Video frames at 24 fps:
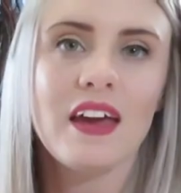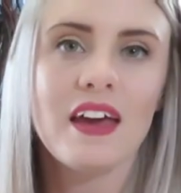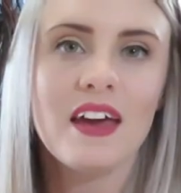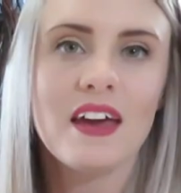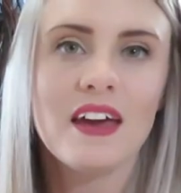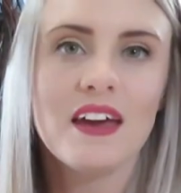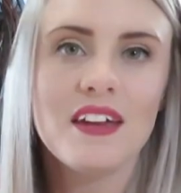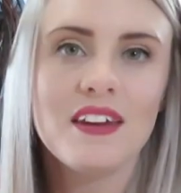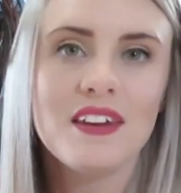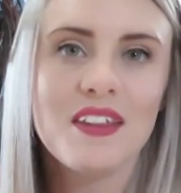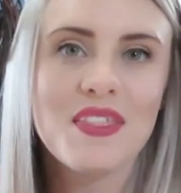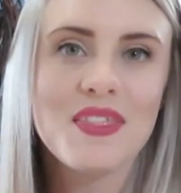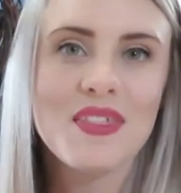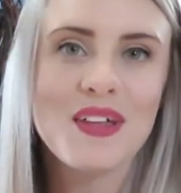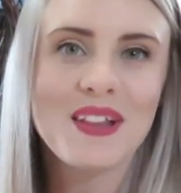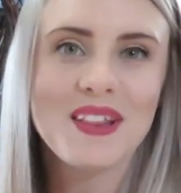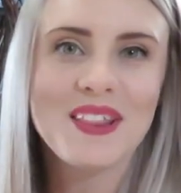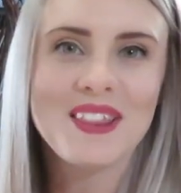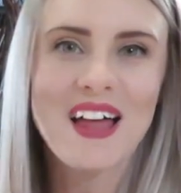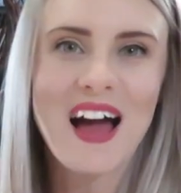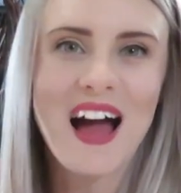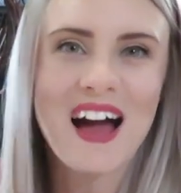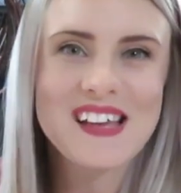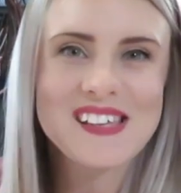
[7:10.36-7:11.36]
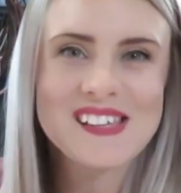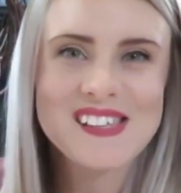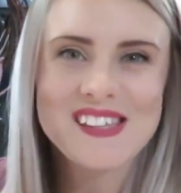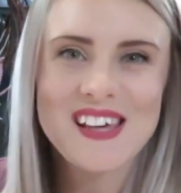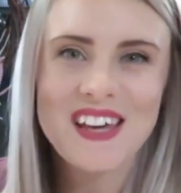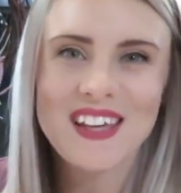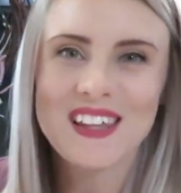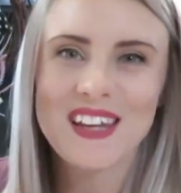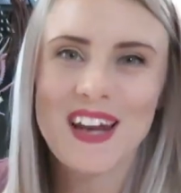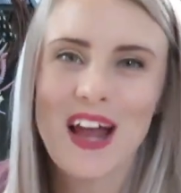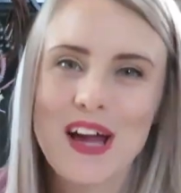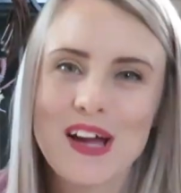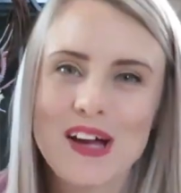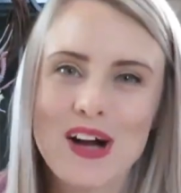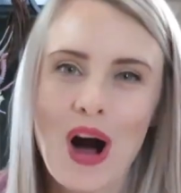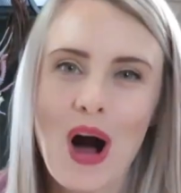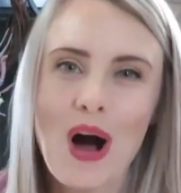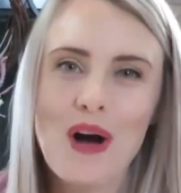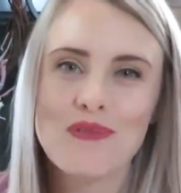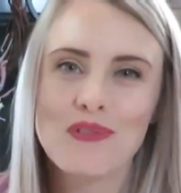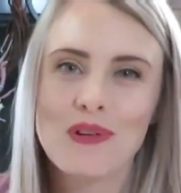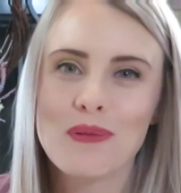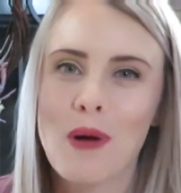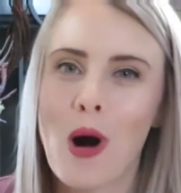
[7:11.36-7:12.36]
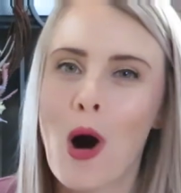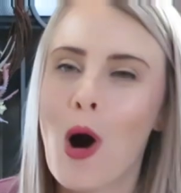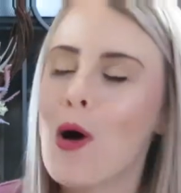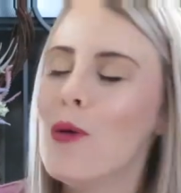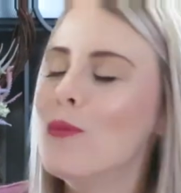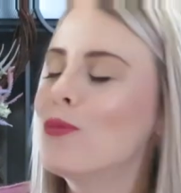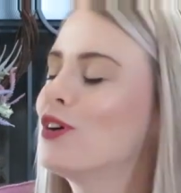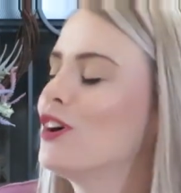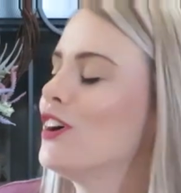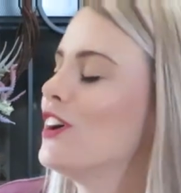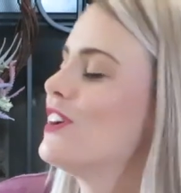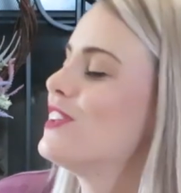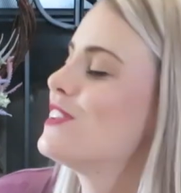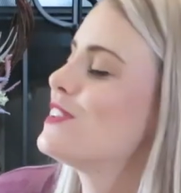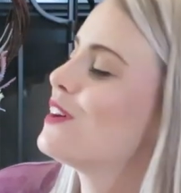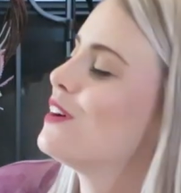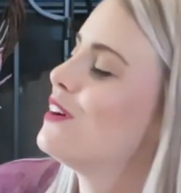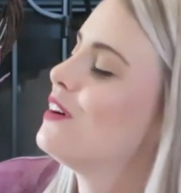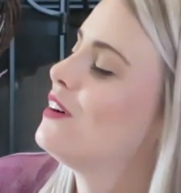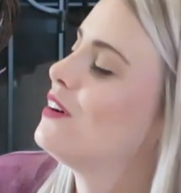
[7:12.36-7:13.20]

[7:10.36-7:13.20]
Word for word: And the last thing that I got from HomeGoods,